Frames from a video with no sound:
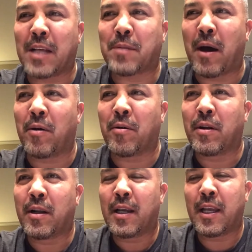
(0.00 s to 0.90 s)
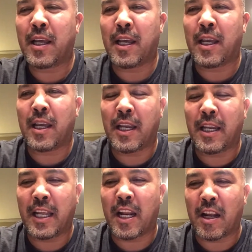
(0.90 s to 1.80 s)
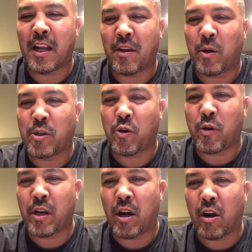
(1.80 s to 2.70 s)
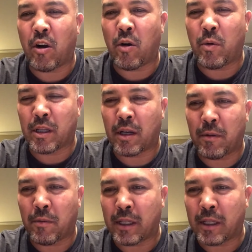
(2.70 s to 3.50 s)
pound, he did it in the wintergreen alcohol with the